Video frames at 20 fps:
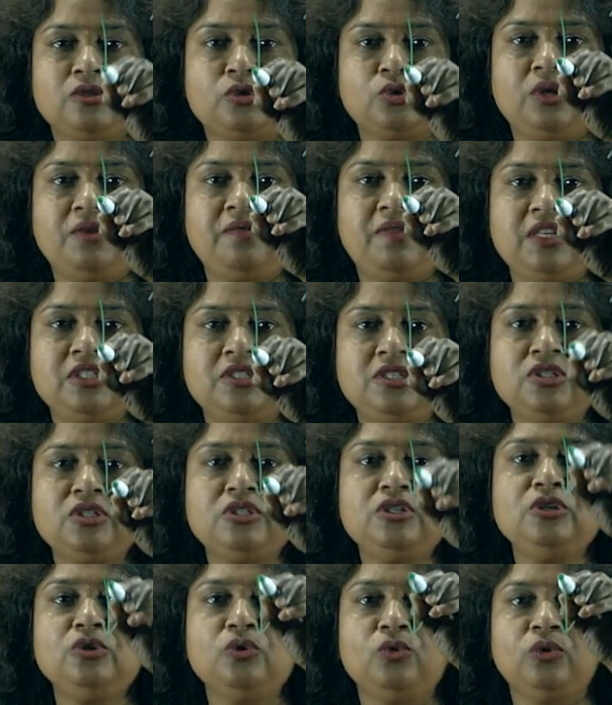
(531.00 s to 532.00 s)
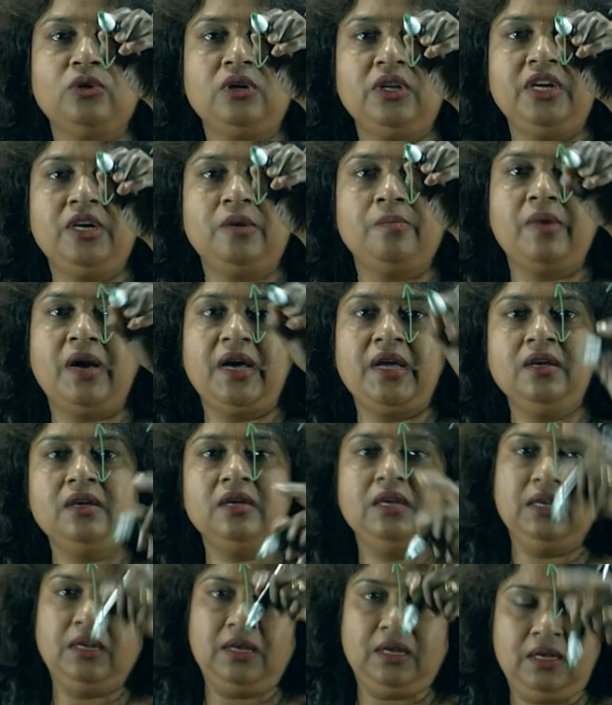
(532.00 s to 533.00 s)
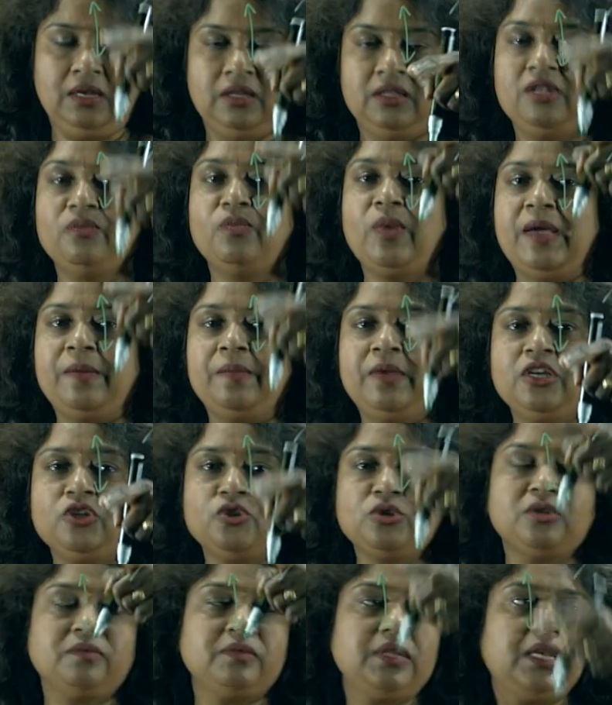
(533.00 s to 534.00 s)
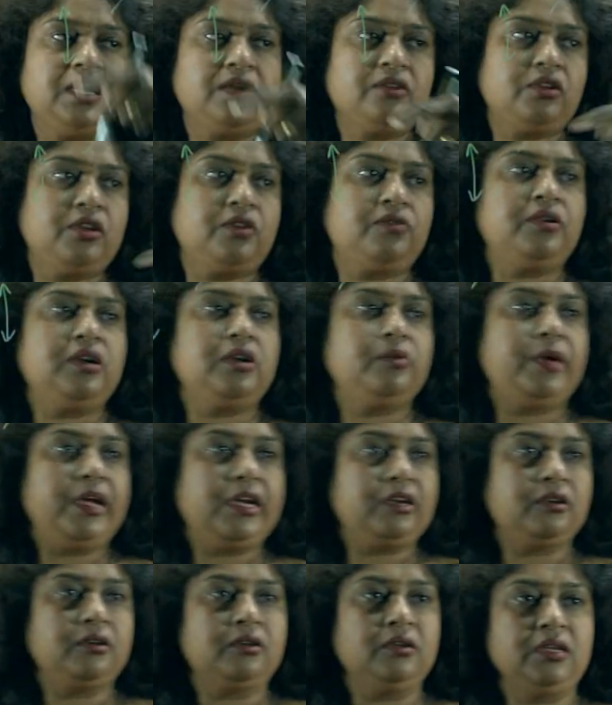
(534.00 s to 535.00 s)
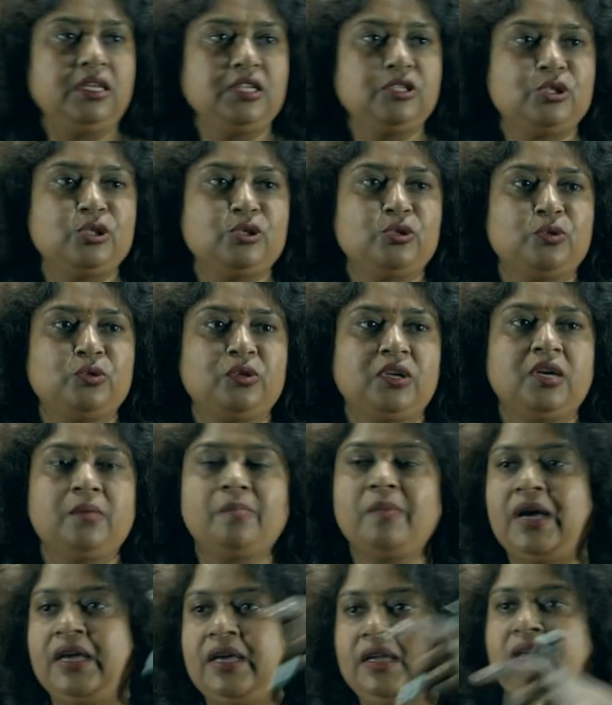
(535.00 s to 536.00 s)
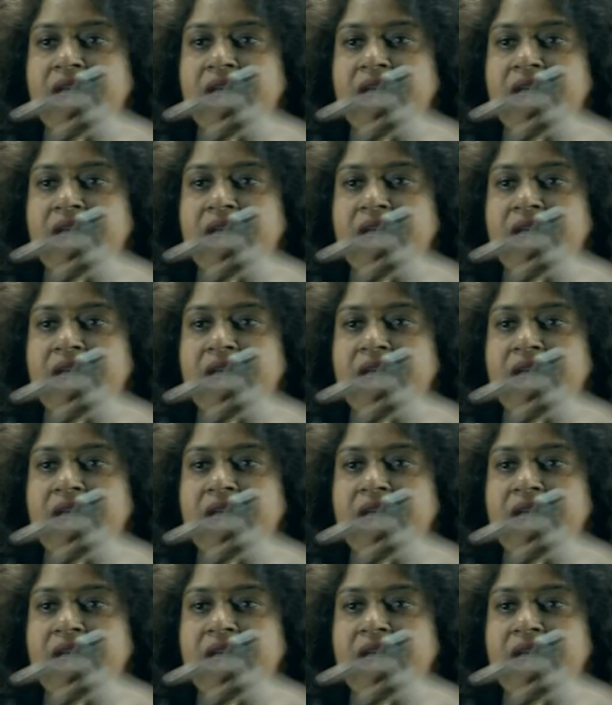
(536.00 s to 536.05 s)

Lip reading: So, if I just denote it by the vibration of the electric field vector is denoted by an